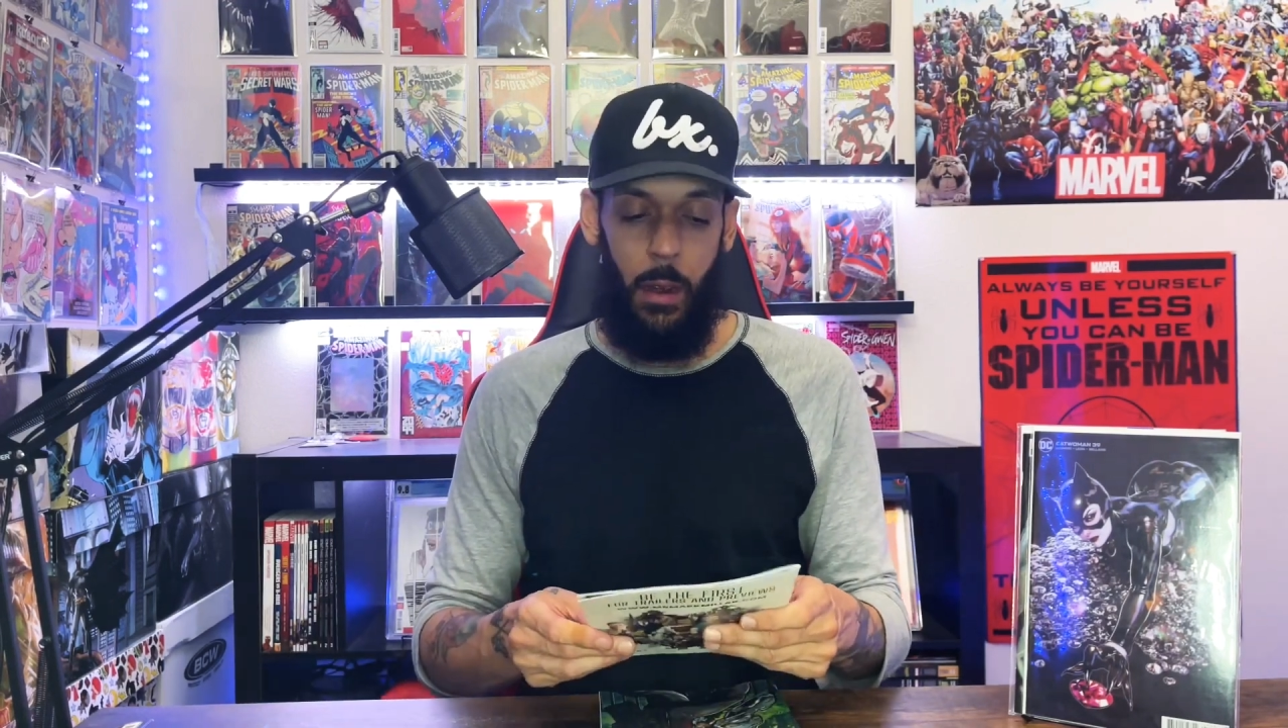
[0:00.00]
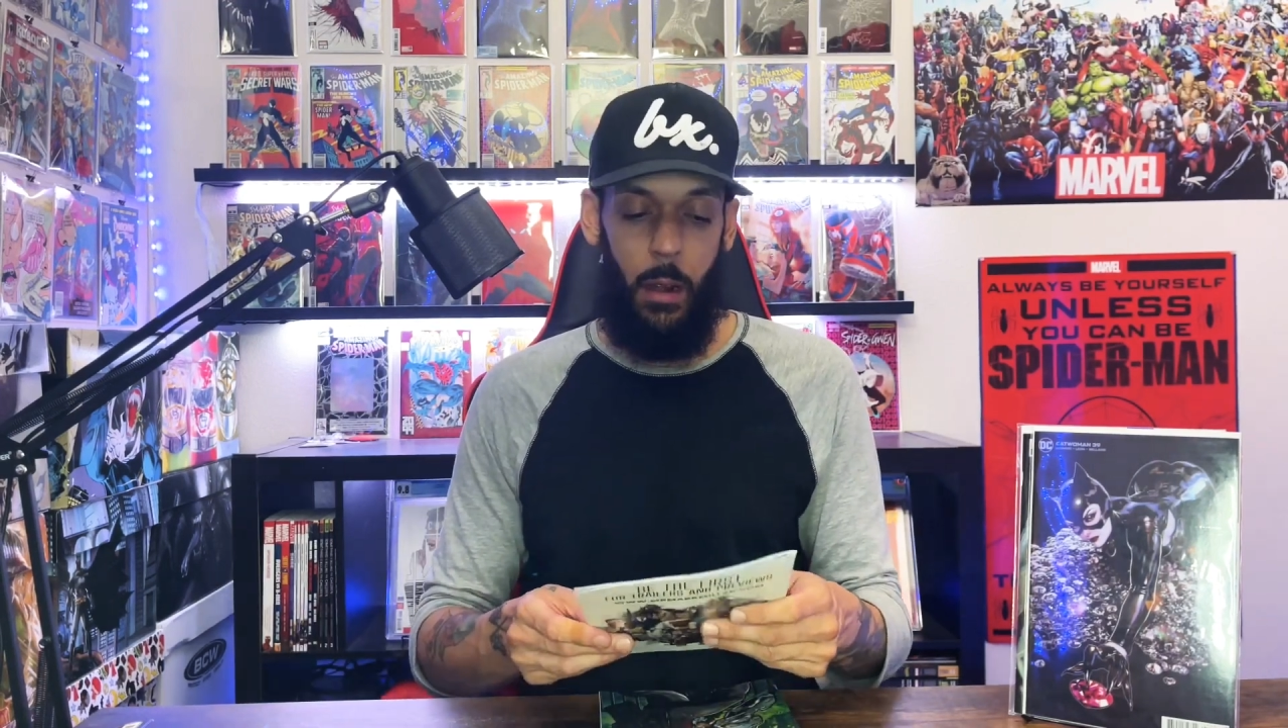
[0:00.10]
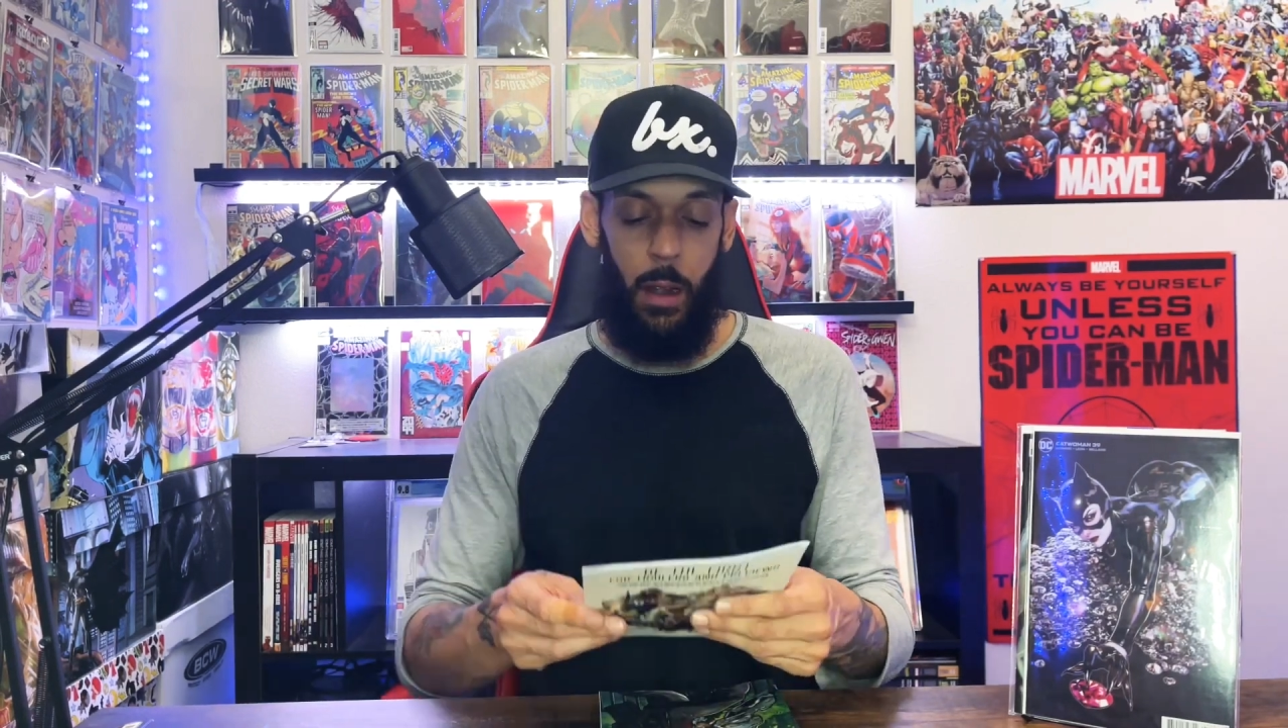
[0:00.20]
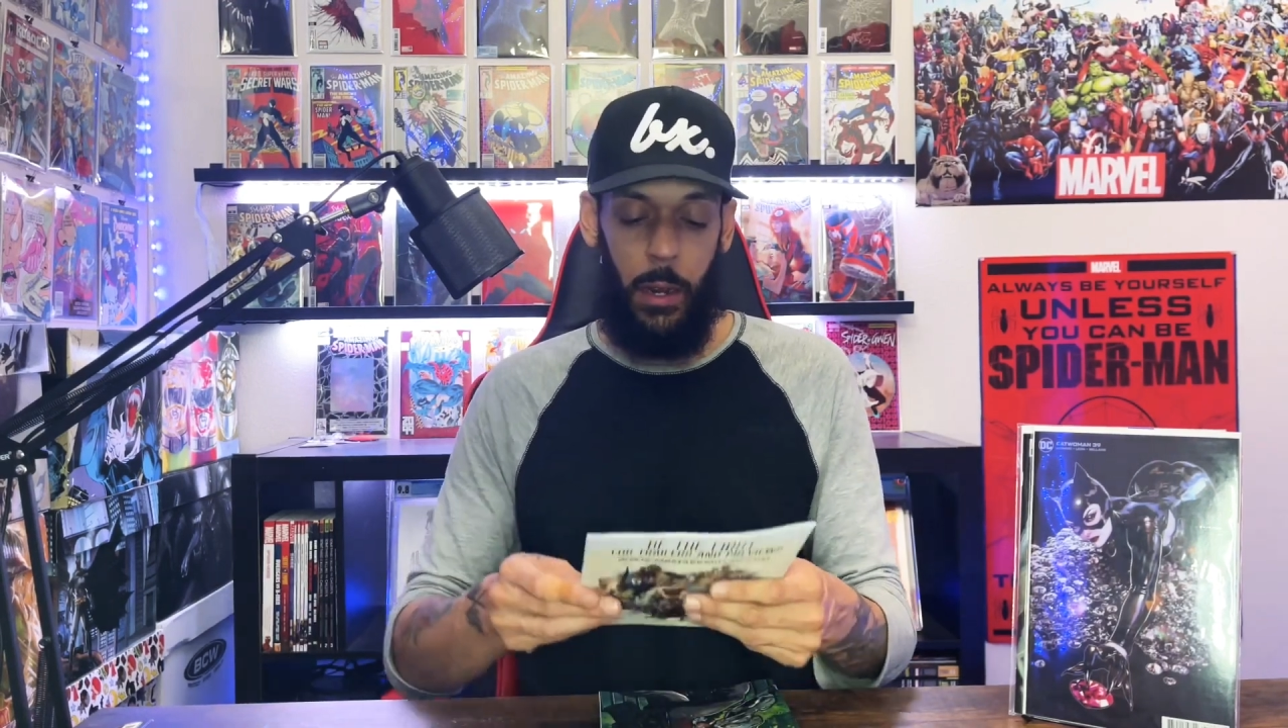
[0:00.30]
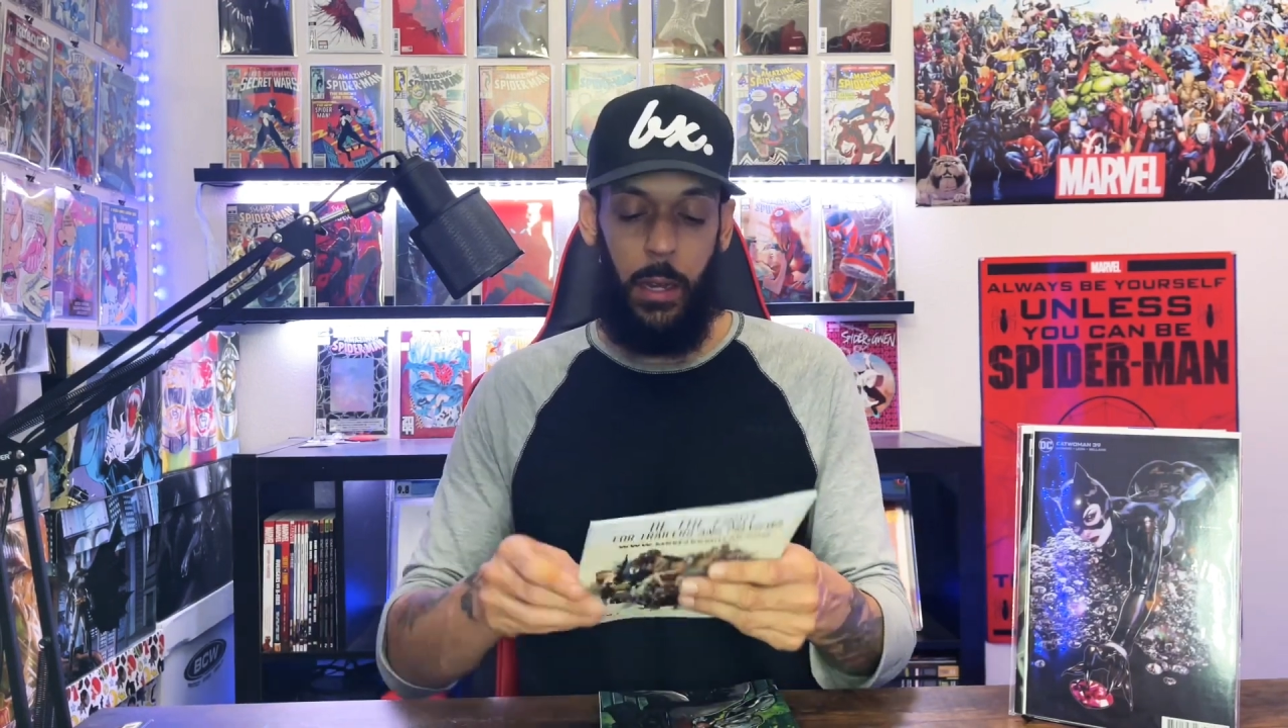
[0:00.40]

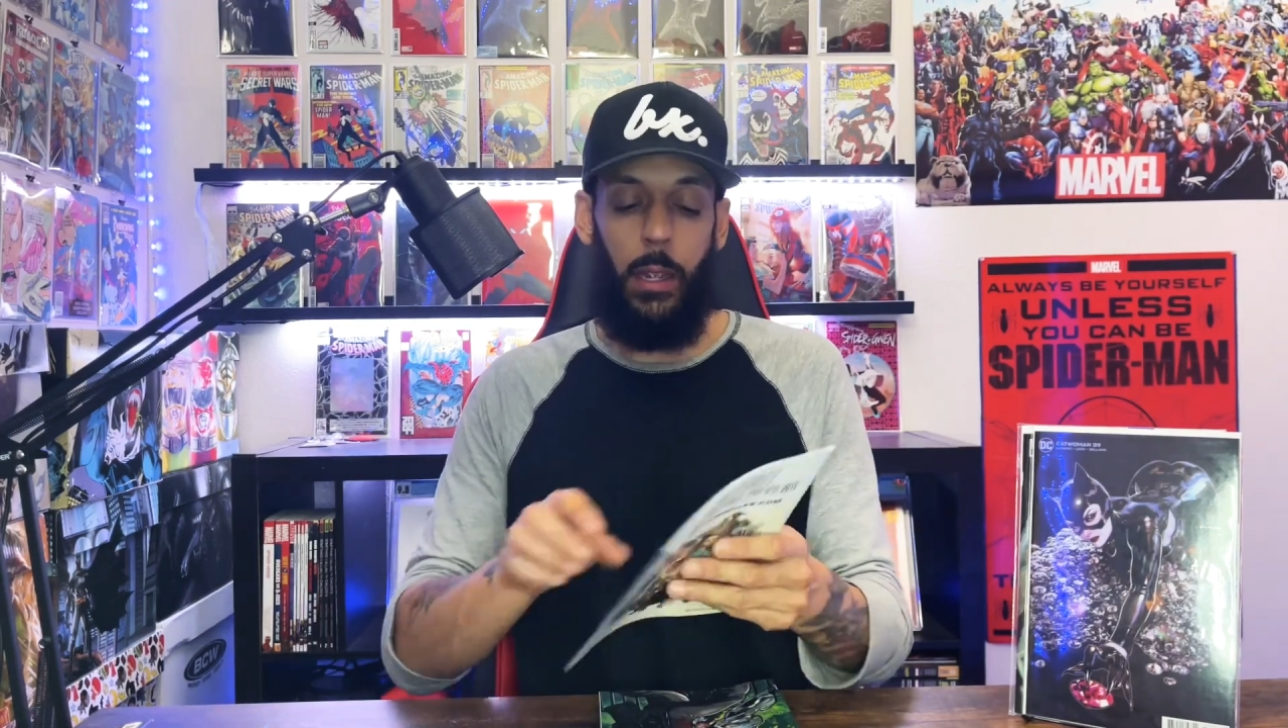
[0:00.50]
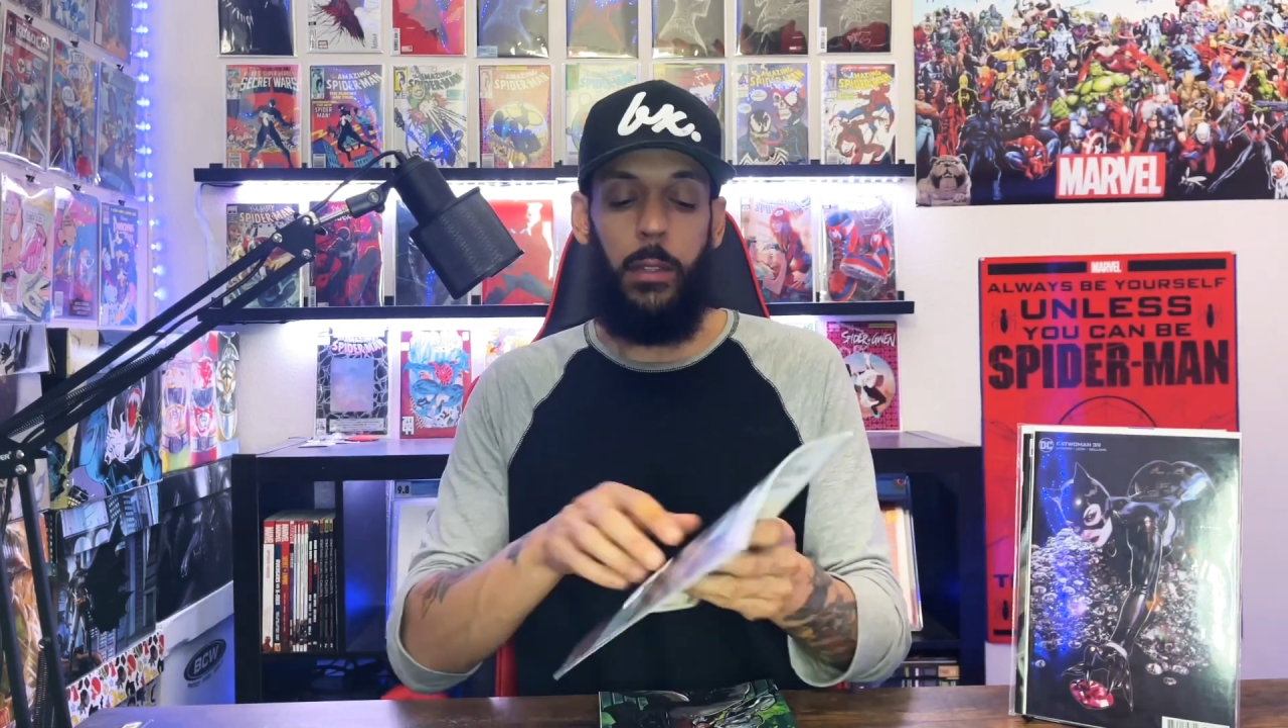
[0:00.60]
All right, King